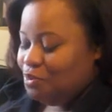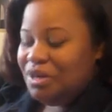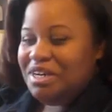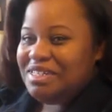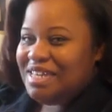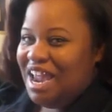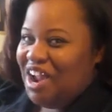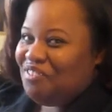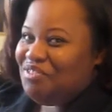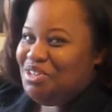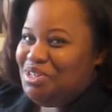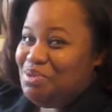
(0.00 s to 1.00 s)
What does that
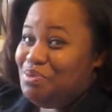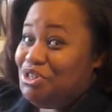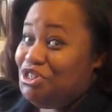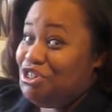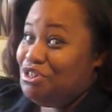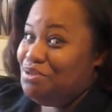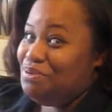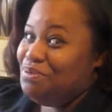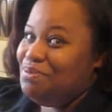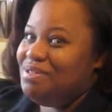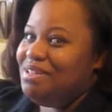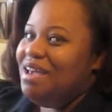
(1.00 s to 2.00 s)
have to do with
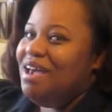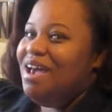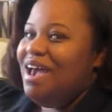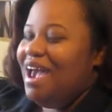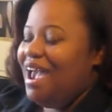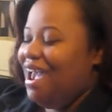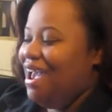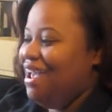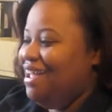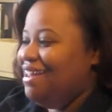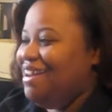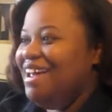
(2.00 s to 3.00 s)
shoes?
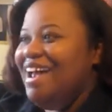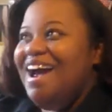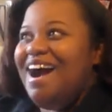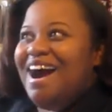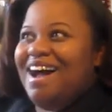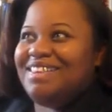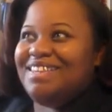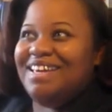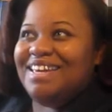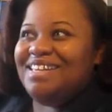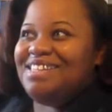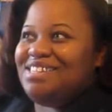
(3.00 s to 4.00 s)
I
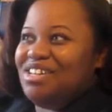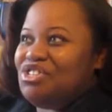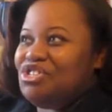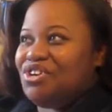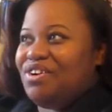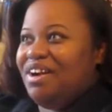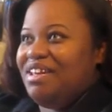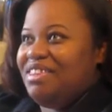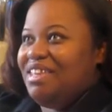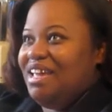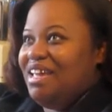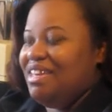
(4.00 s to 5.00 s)
think it's such a great
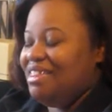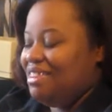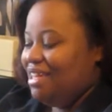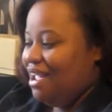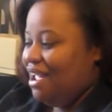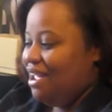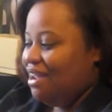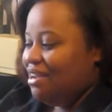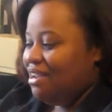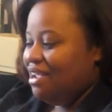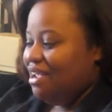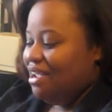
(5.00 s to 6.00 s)
thing that
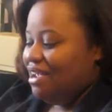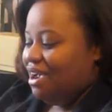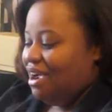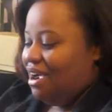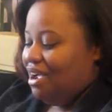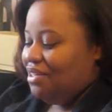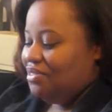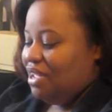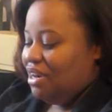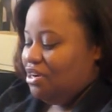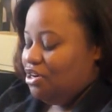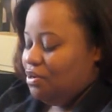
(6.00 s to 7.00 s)
uh,
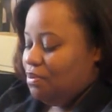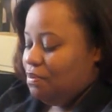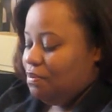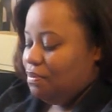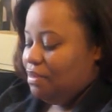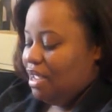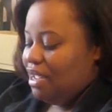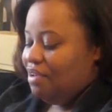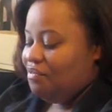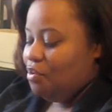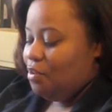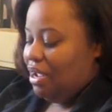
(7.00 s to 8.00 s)
they do. They
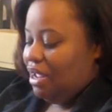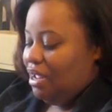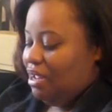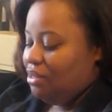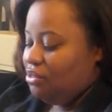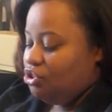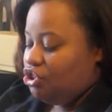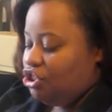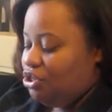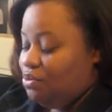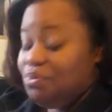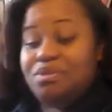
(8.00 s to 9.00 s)
give away
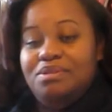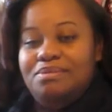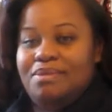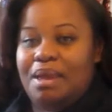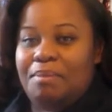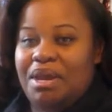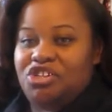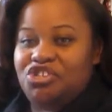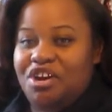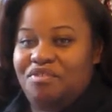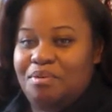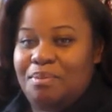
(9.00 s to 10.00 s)
shoes. They make sure
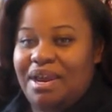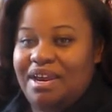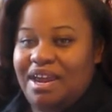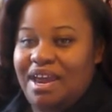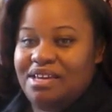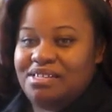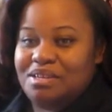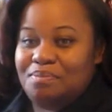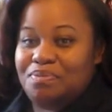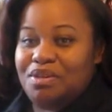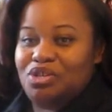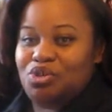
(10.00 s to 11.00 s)
everybody has
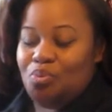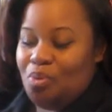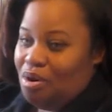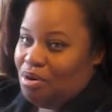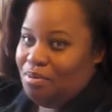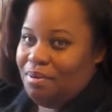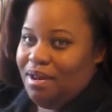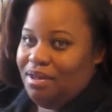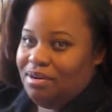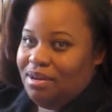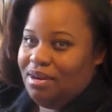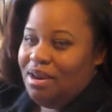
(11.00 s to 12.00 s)
something to walk
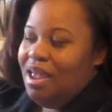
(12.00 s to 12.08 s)
around in.